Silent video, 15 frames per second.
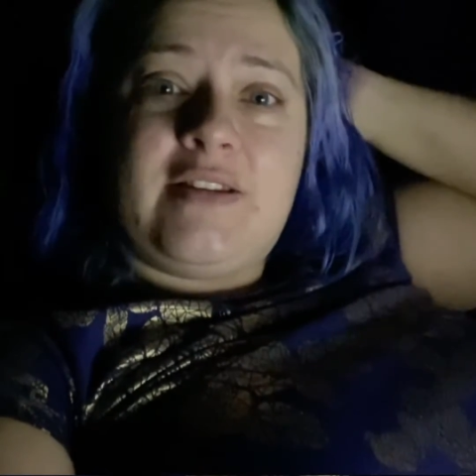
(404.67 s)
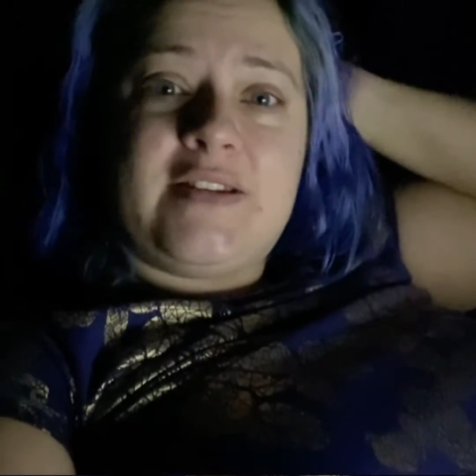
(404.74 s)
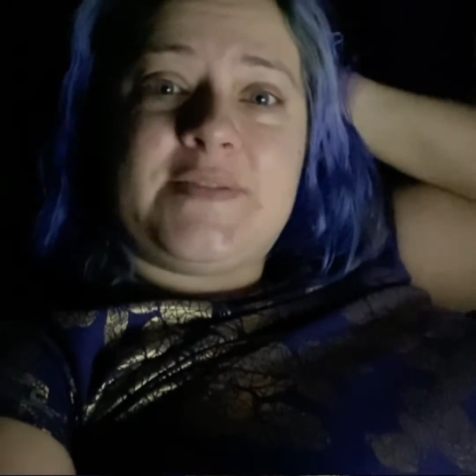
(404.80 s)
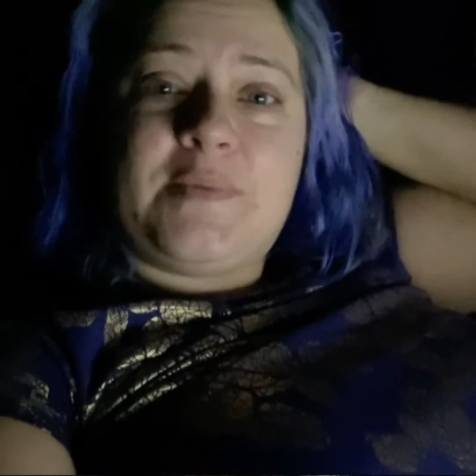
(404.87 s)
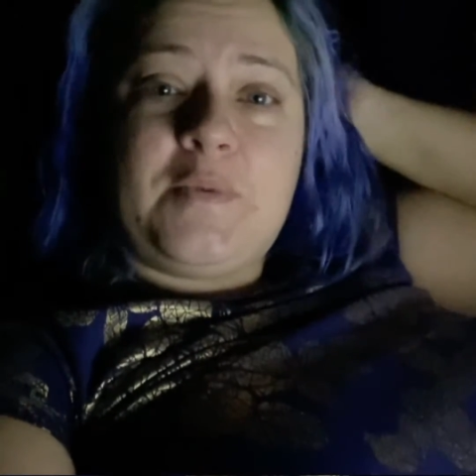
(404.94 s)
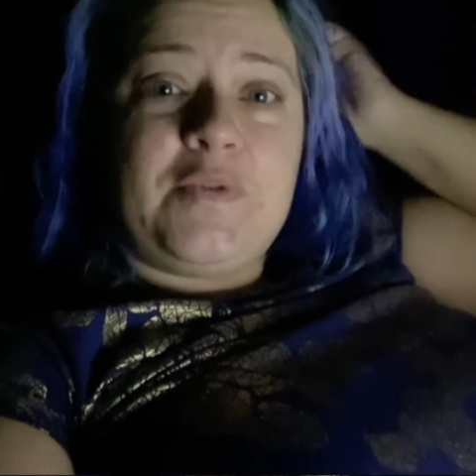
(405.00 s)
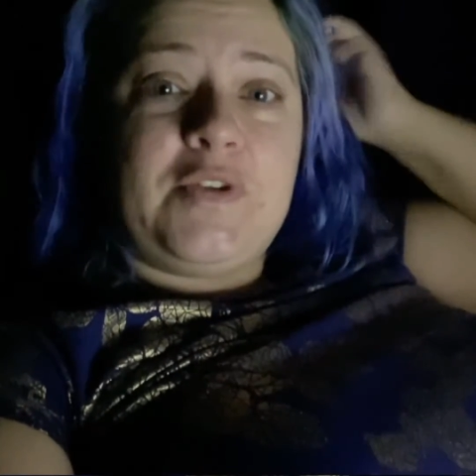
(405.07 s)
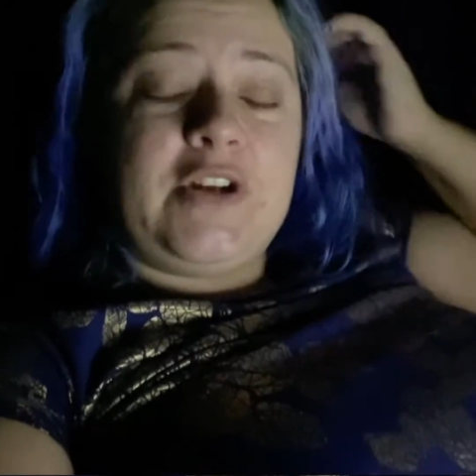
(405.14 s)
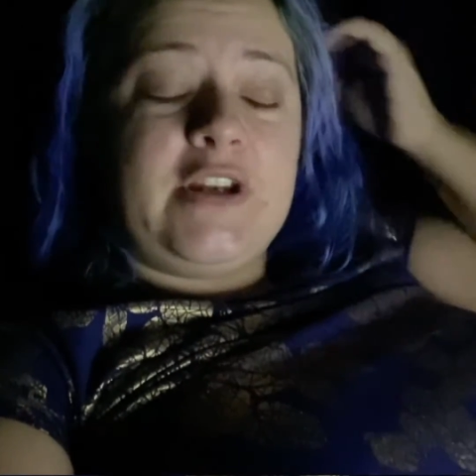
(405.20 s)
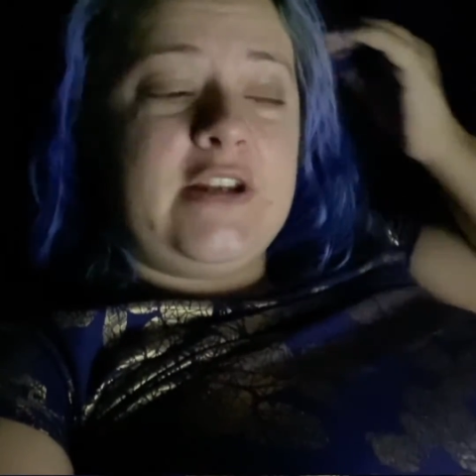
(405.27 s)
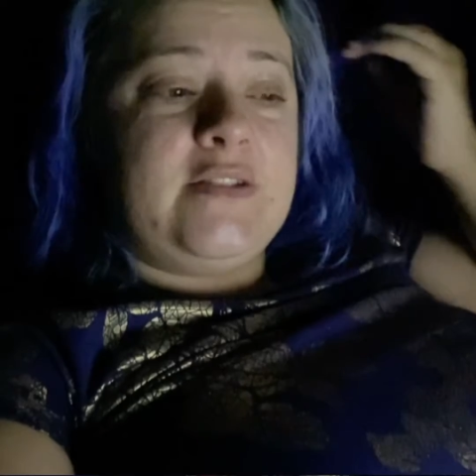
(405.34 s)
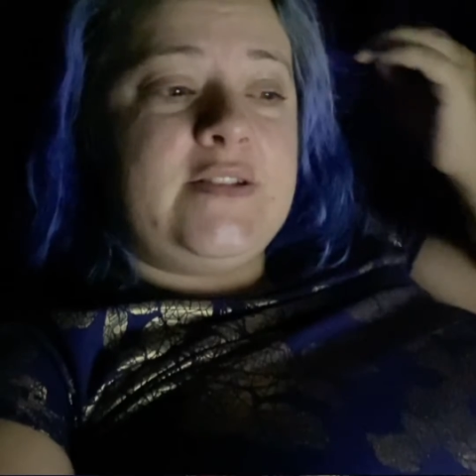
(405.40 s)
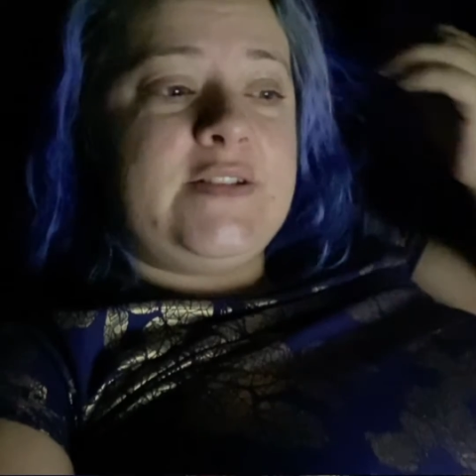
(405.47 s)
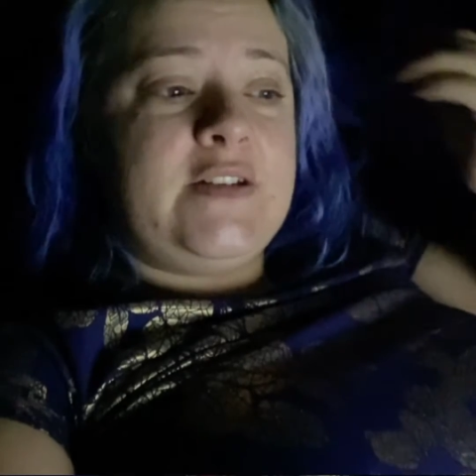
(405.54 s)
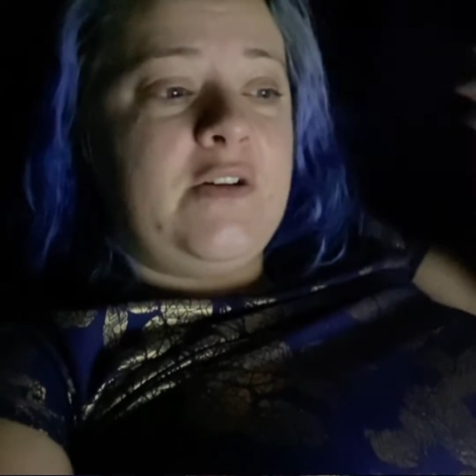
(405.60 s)
this one with their
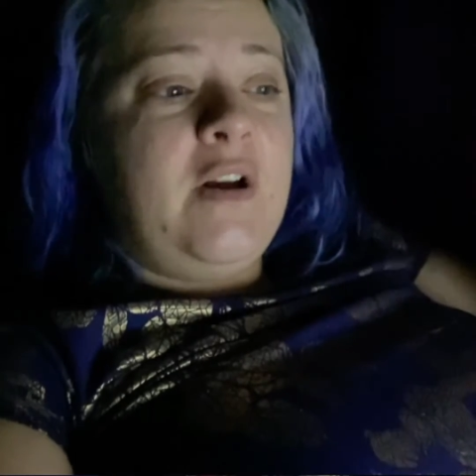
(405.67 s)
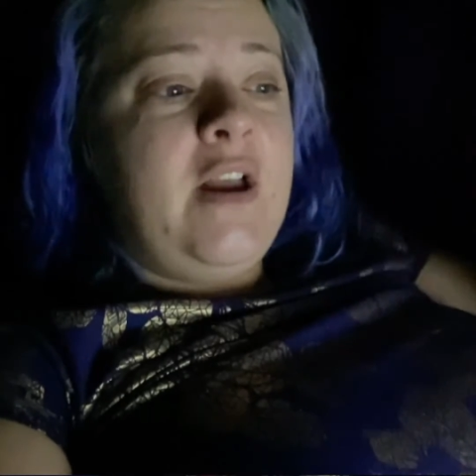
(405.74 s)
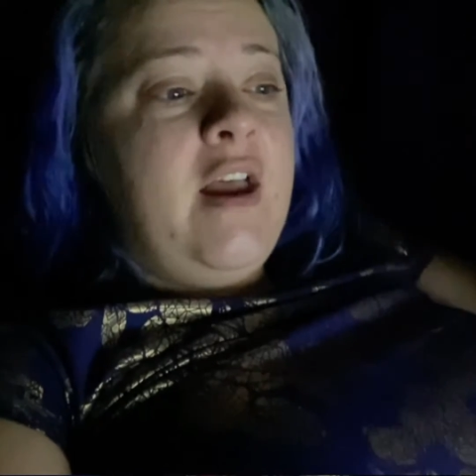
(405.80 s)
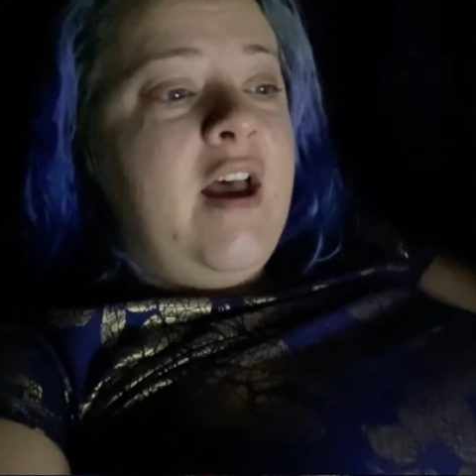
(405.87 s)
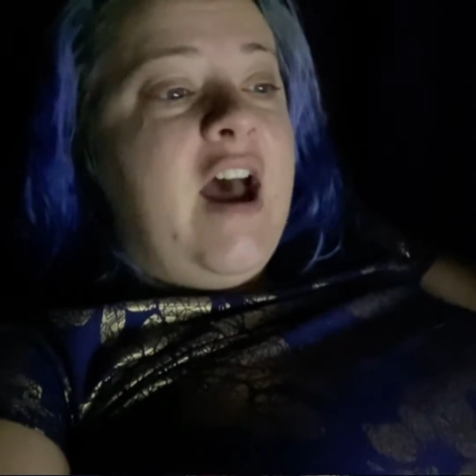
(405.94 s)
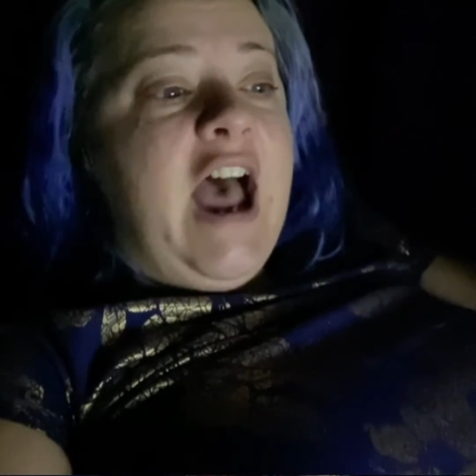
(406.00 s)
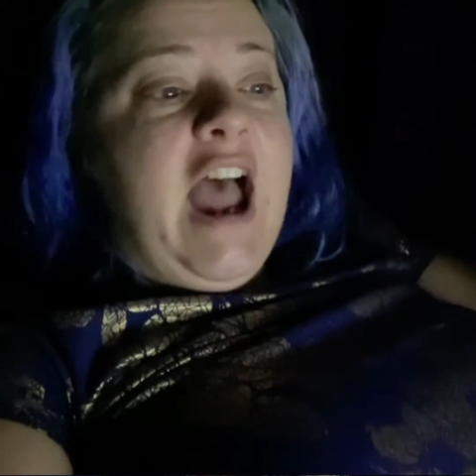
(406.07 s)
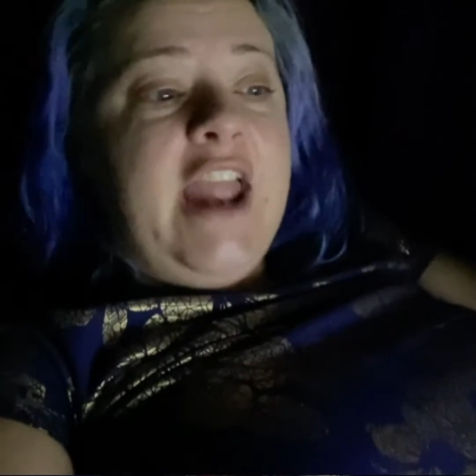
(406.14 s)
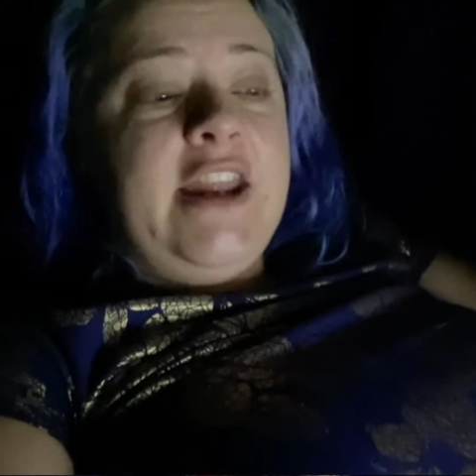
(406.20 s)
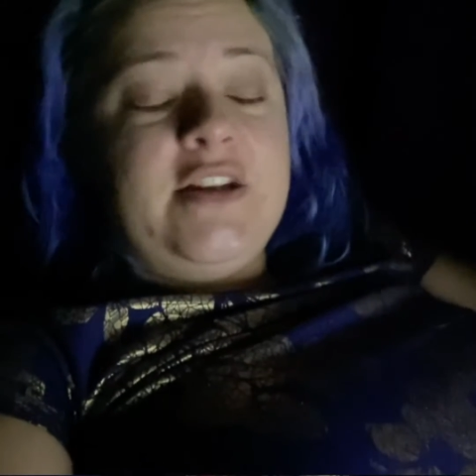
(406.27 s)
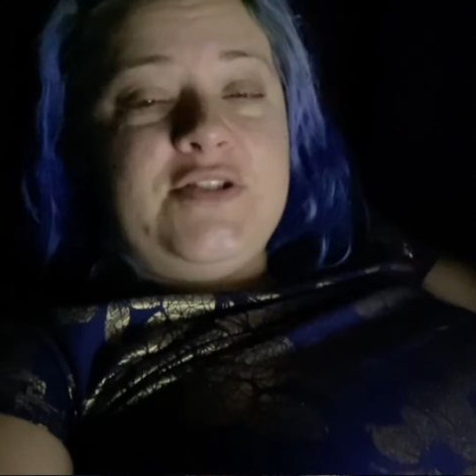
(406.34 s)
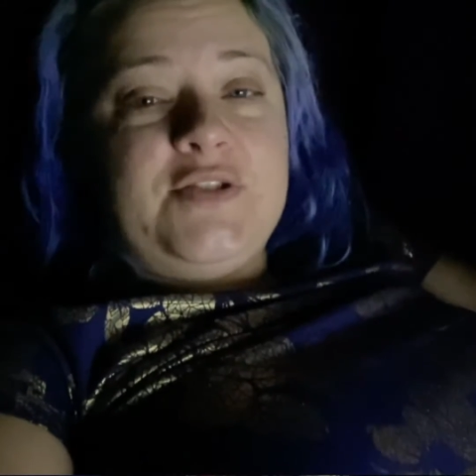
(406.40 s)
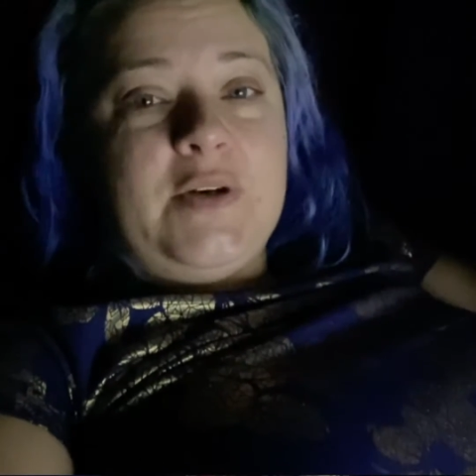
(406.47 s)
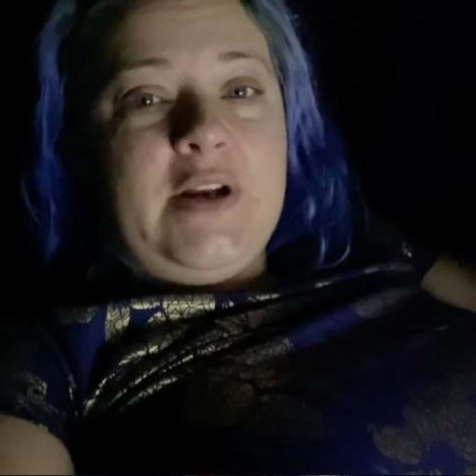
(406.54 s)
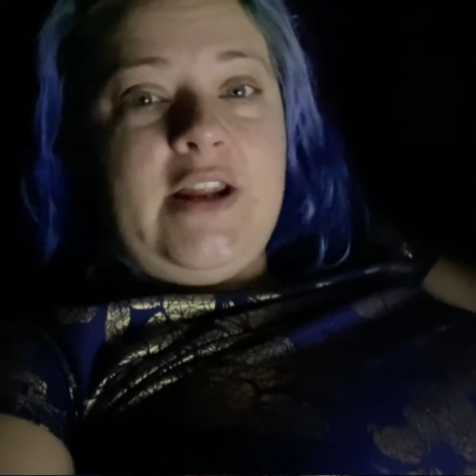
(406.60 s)
kids too. I
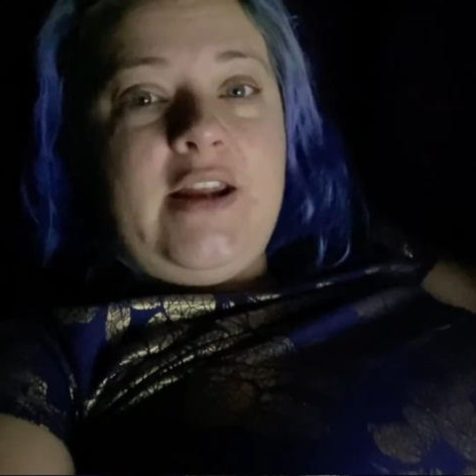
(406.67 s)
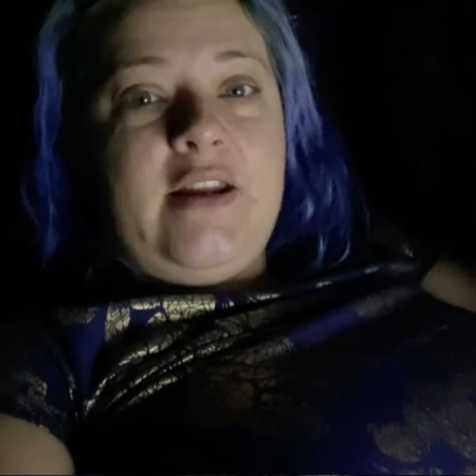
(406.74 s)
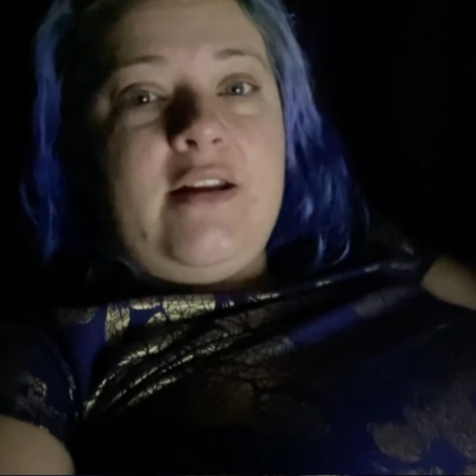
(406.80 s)
enjoyed it.